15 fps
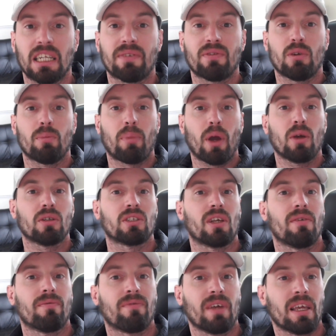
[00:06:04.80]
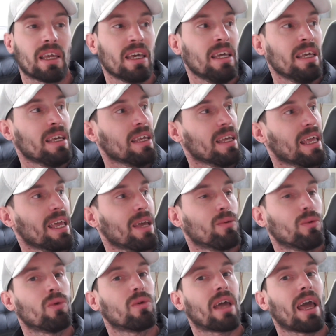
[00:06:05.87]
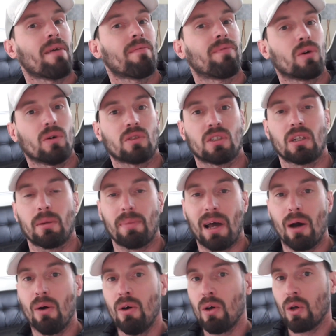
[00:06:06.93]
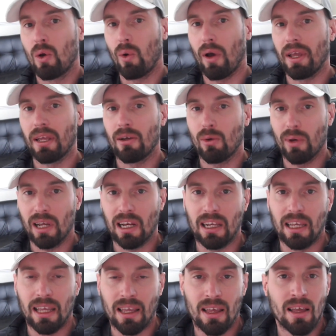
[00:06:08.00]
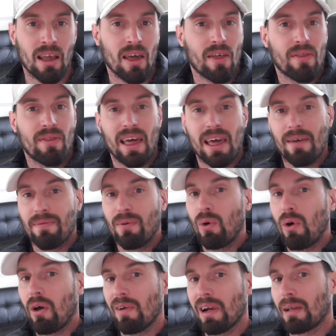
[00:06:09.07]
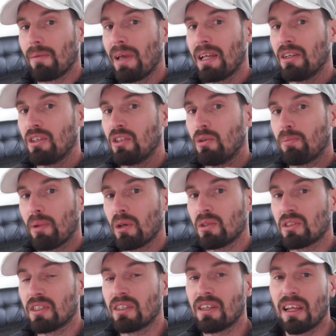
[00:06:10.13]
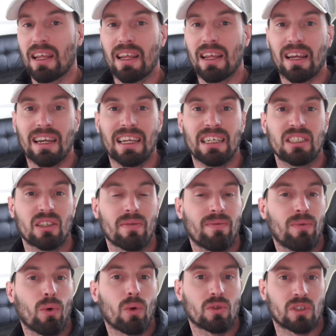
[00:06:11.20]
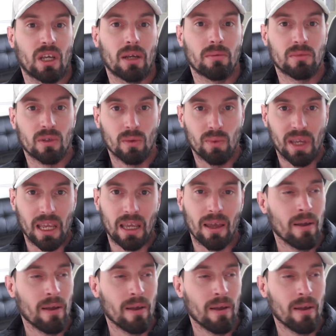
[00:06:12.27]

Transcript: if you post something, it will get forgotten about quite quickly. Therefore, I recommend you posting at least 4 times a week.